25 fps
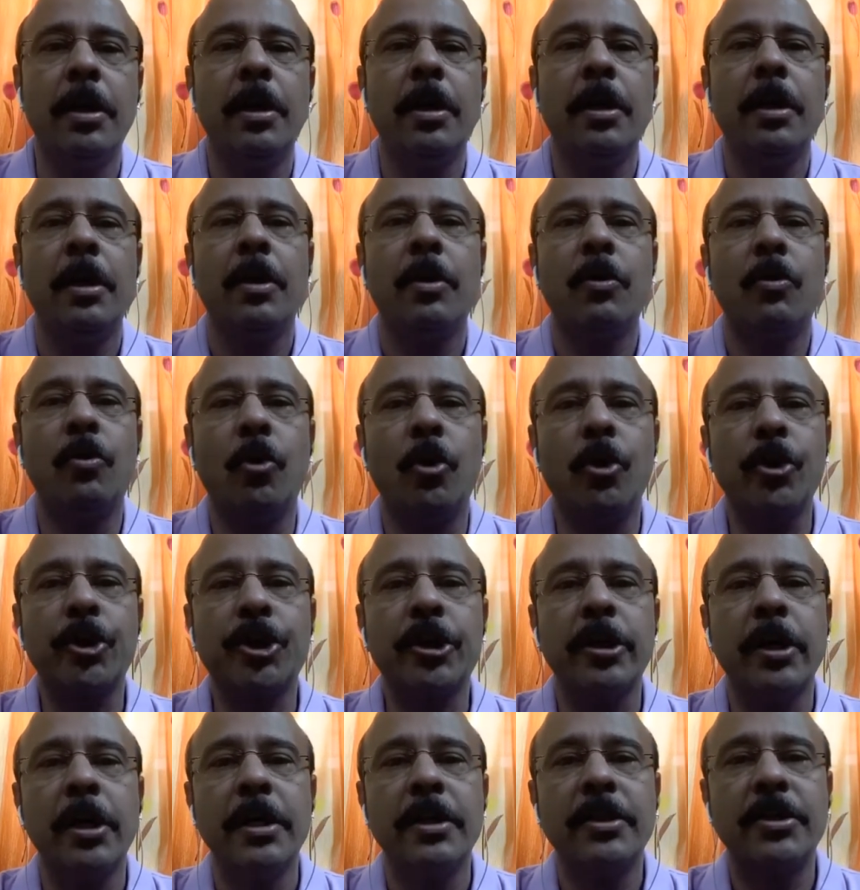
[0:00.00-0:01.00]
Ghosh
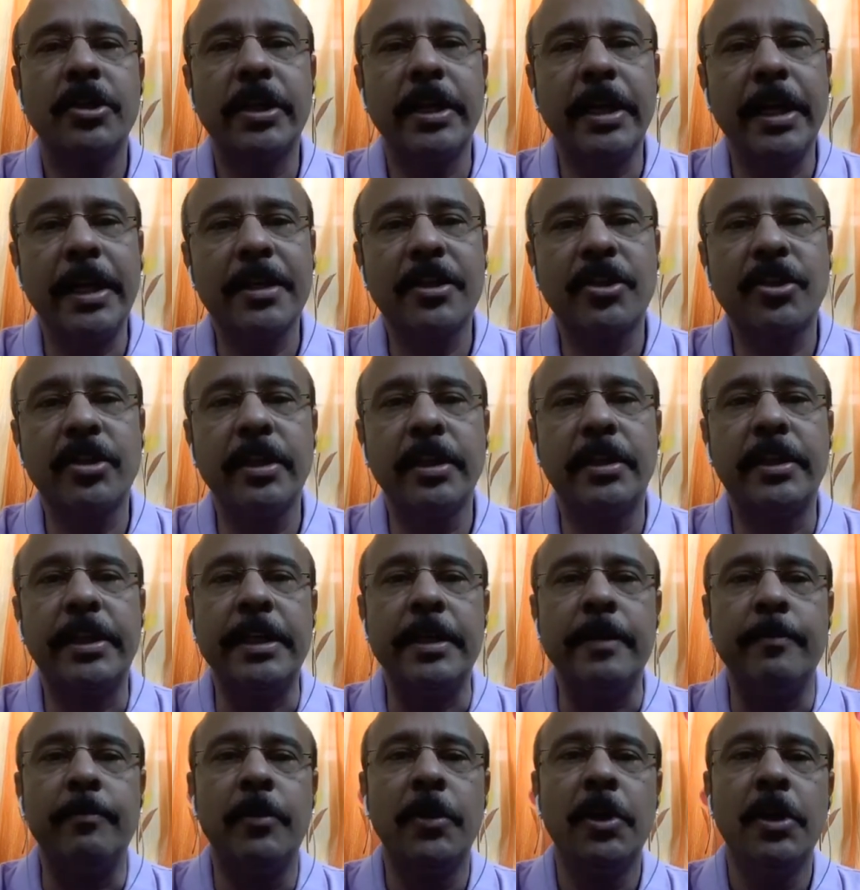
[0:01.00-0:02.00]
selects the
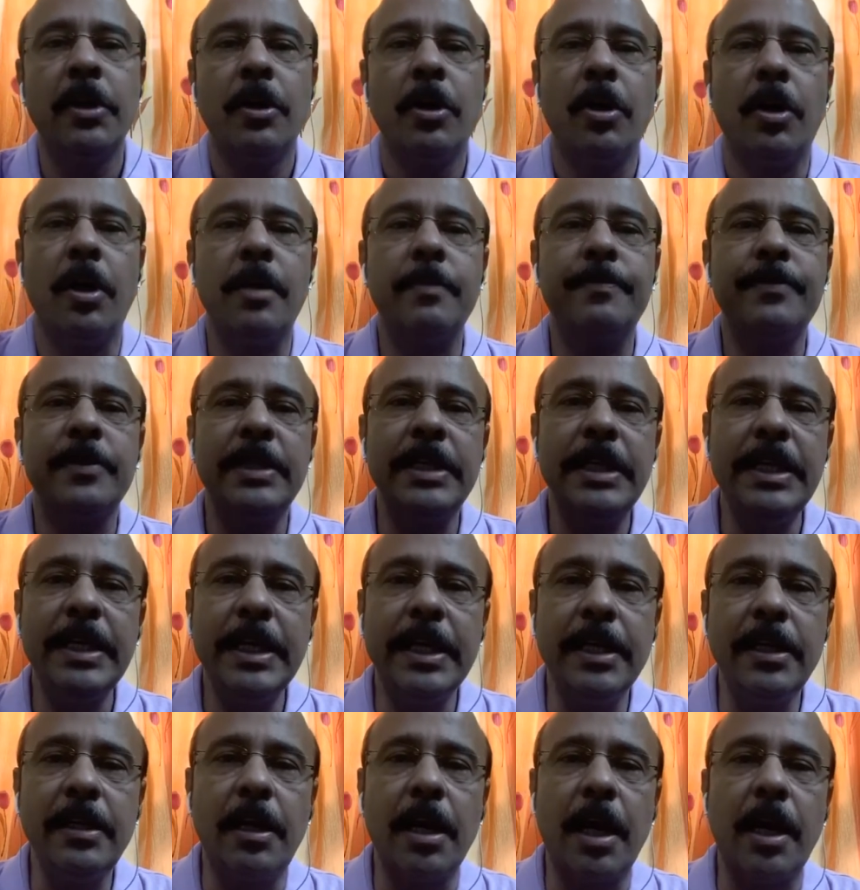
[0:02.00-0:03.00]
theme of
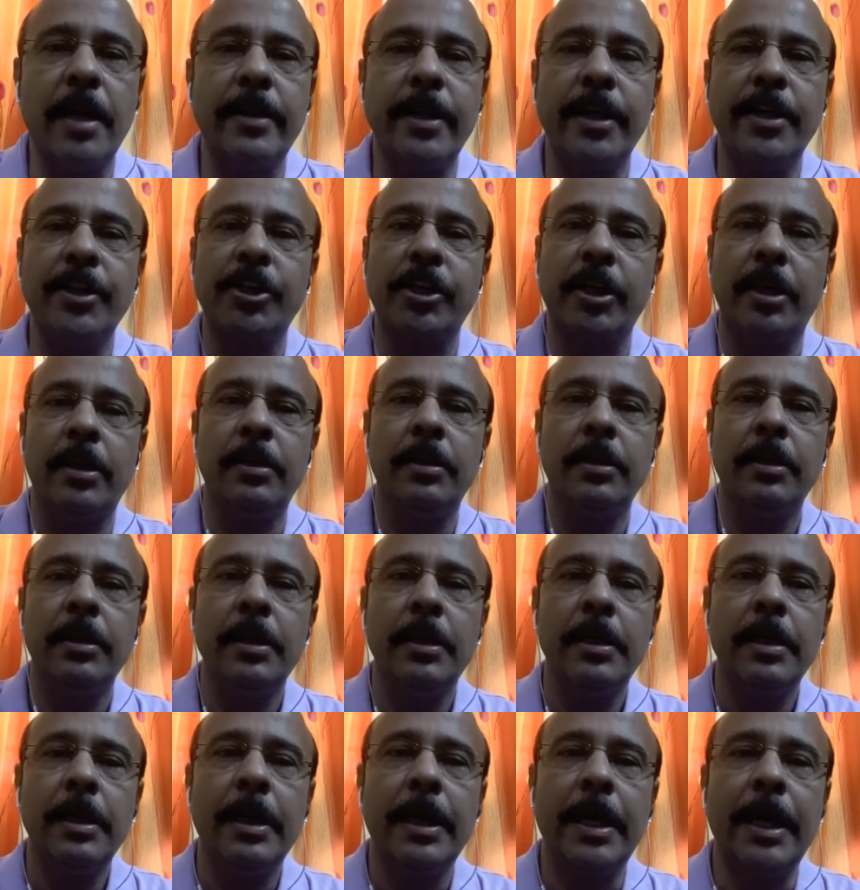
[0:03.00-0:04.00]
reincarnation,
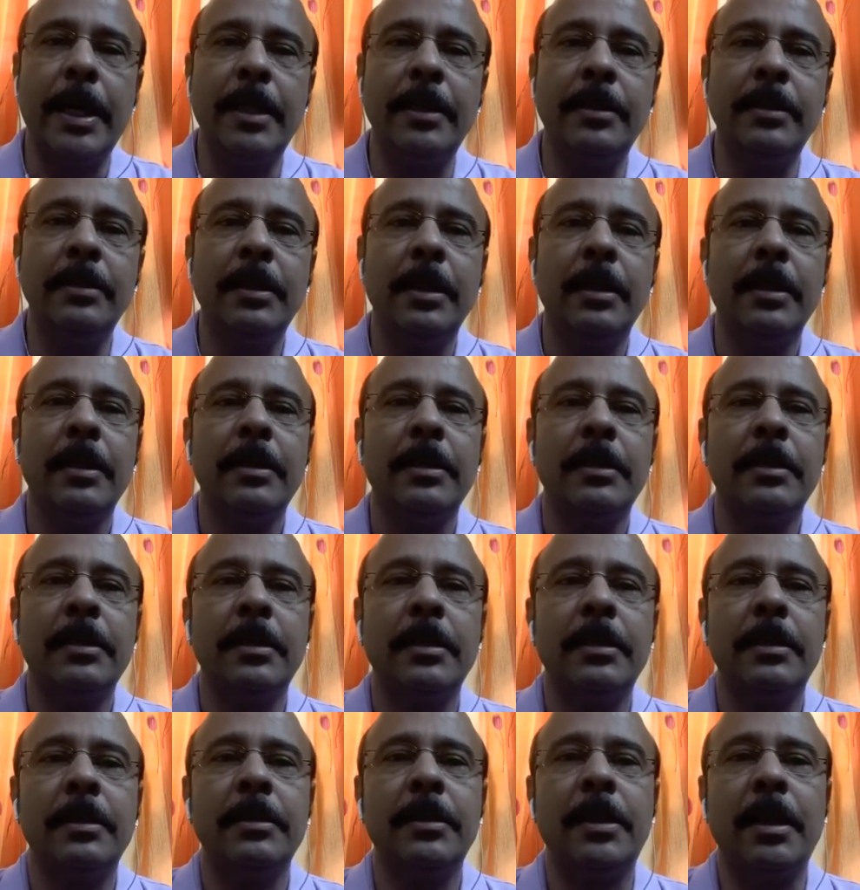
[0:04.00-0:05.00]
and
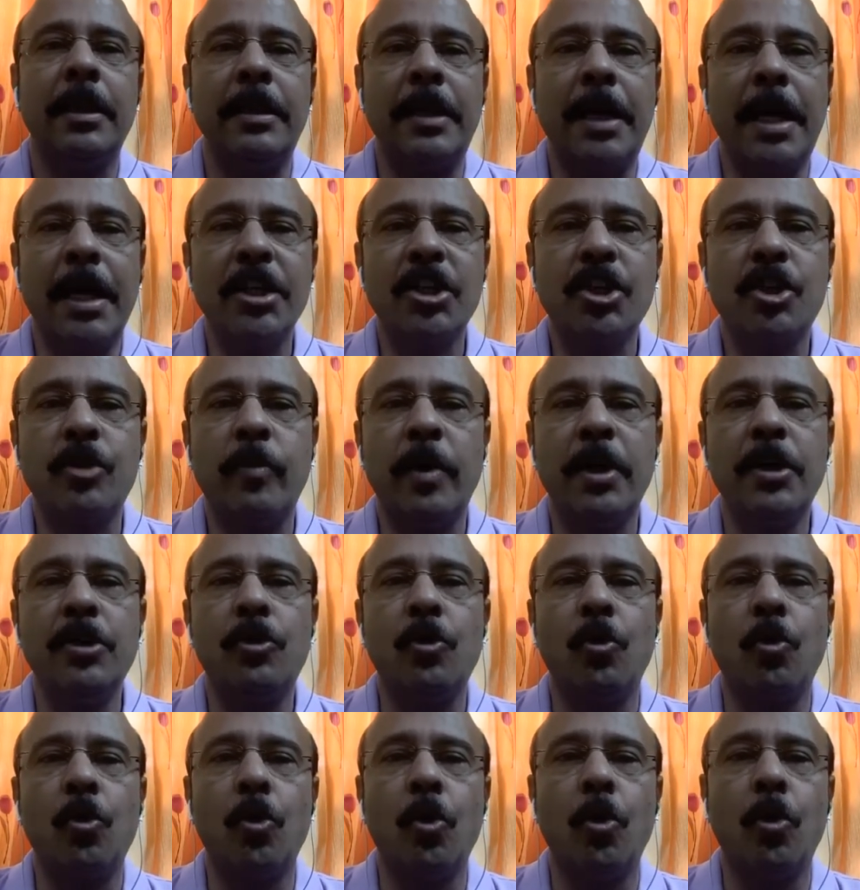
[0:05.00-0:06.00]
the last one to
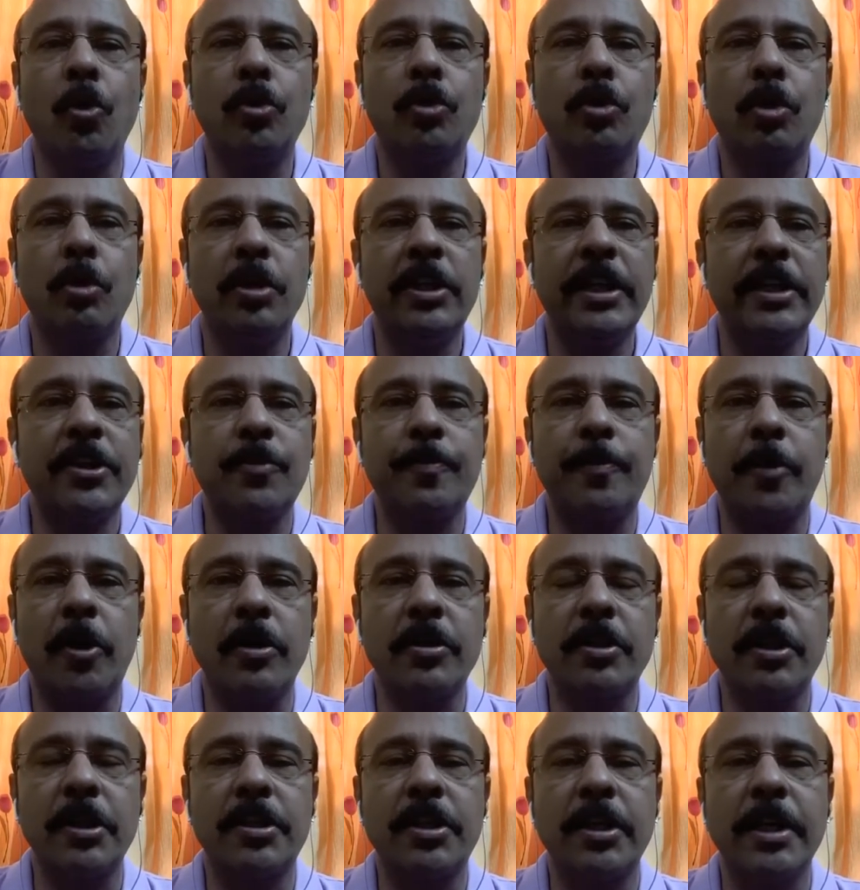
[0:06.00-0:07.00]
go through this
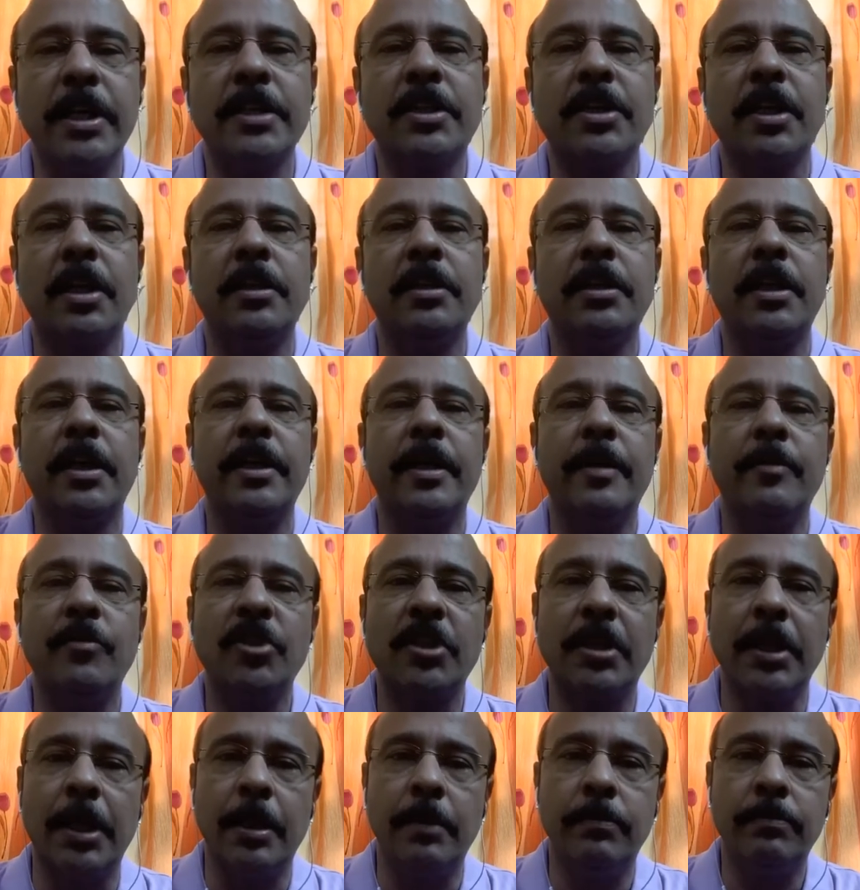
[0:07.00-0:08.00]
process is Antar
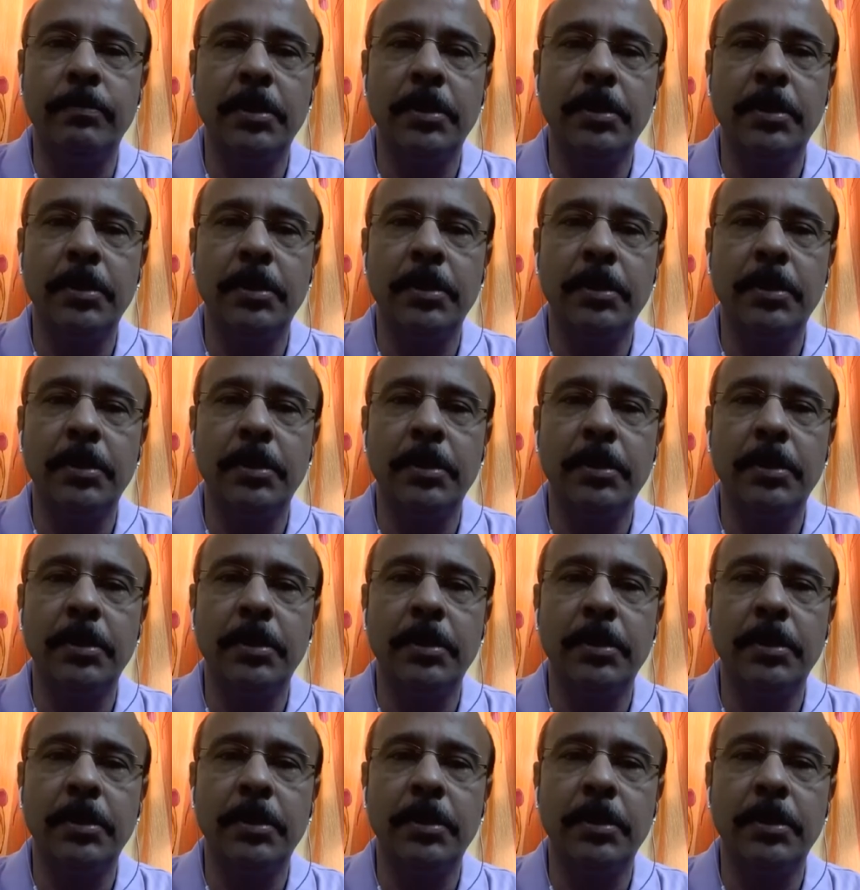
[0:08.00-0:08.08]
himself.